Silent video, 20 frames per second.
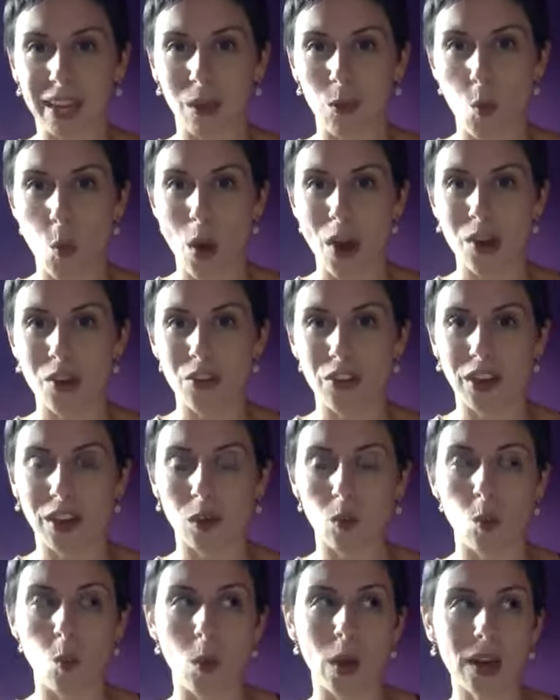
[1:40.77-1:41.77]

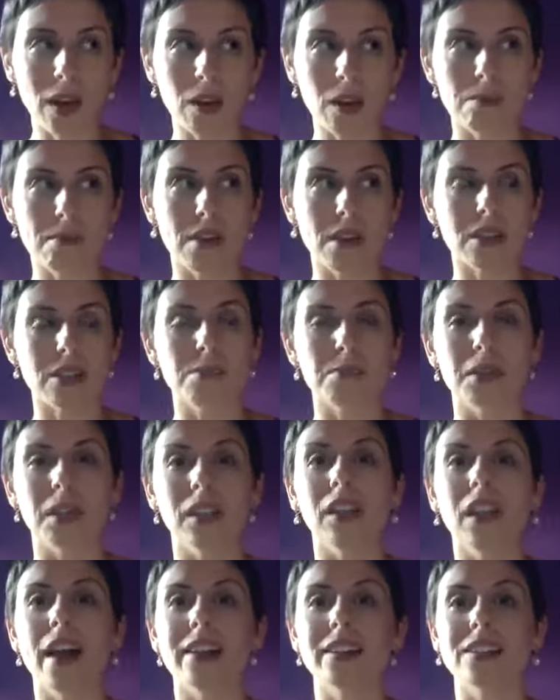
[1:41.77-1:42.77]
wondering what it must be
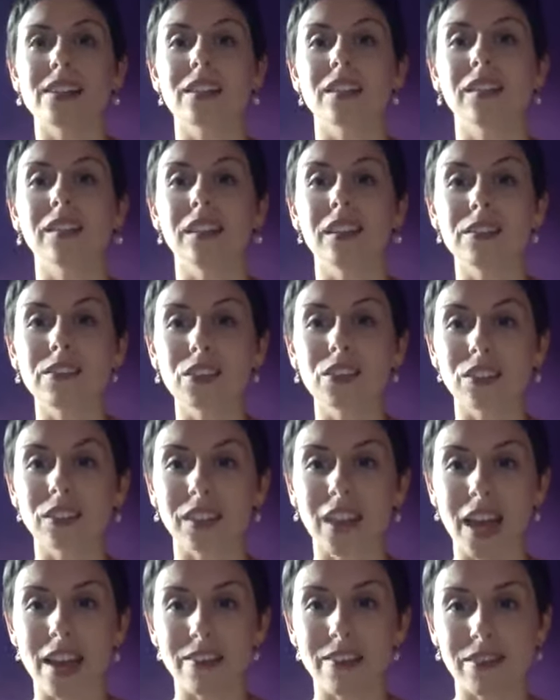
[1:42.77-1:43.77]
like to live your
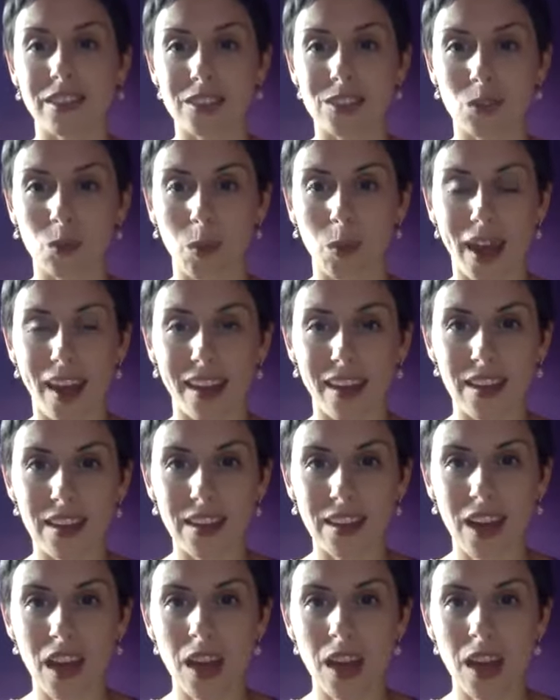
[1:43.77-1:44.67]
life this way,